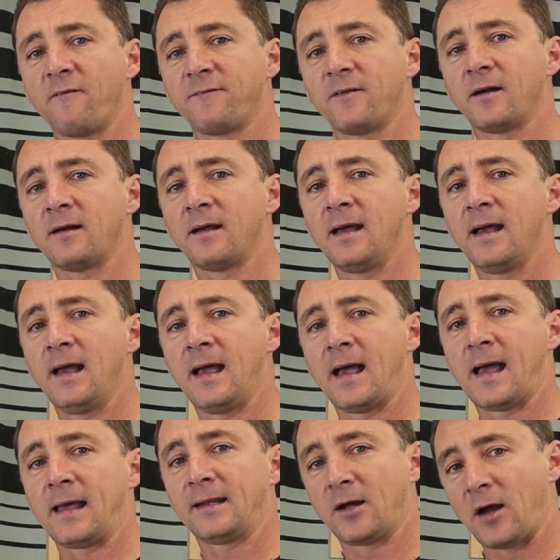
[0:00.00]
offer,
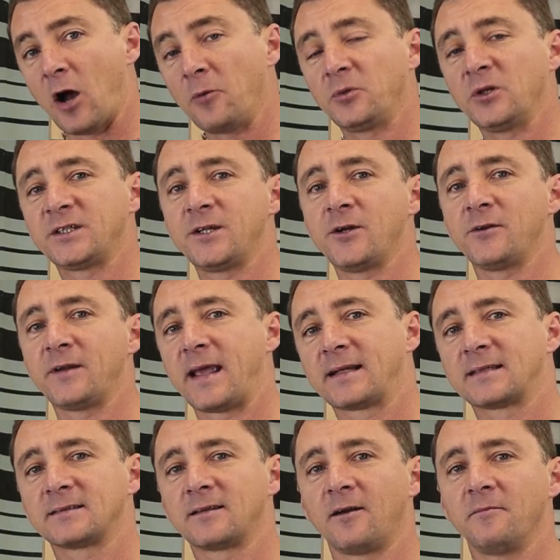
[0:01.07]
and I hope to see you
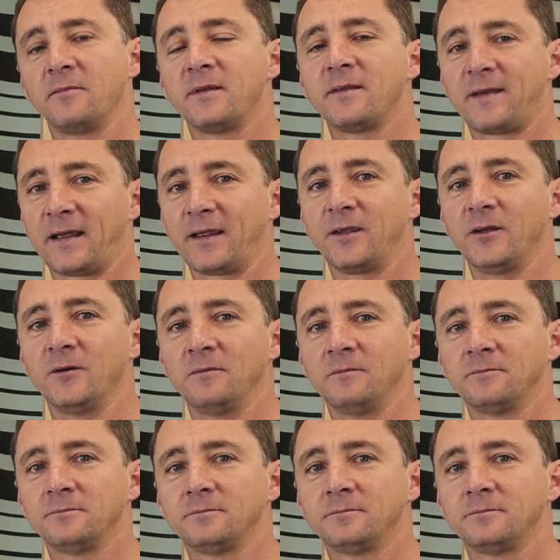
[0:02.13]
next time. Thank you.